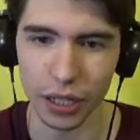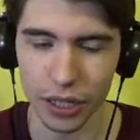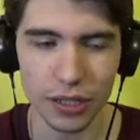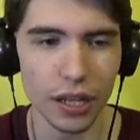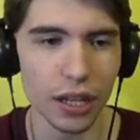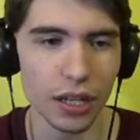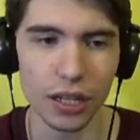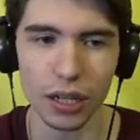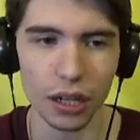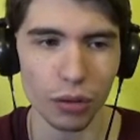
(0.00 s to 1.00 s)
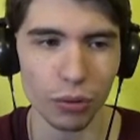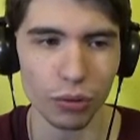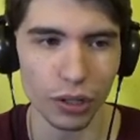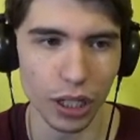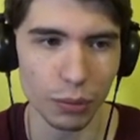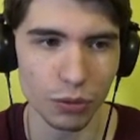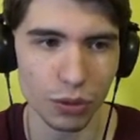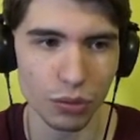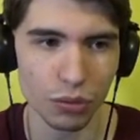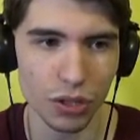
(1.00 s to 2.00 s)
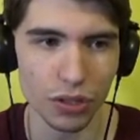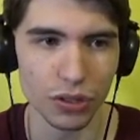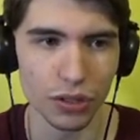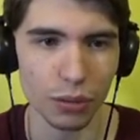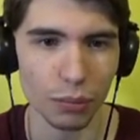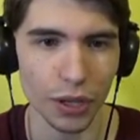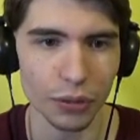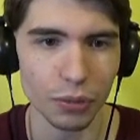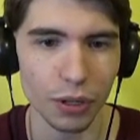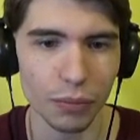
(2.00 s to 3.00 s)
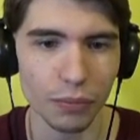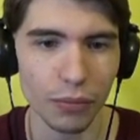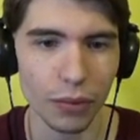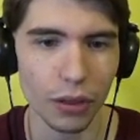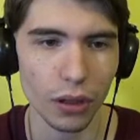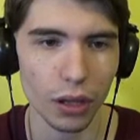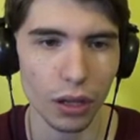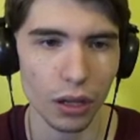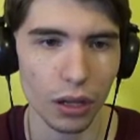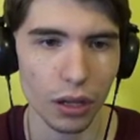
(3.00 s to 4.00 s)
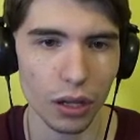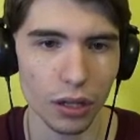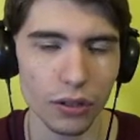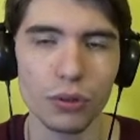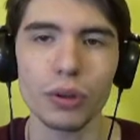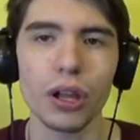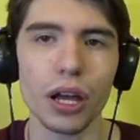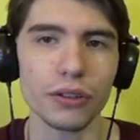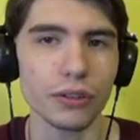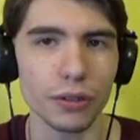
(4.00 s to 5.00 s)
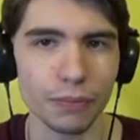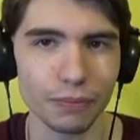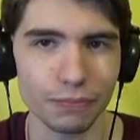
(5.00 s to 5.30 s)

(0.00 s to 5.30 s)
like I said, I will keep true to it because it's going to mess with me. So we lost.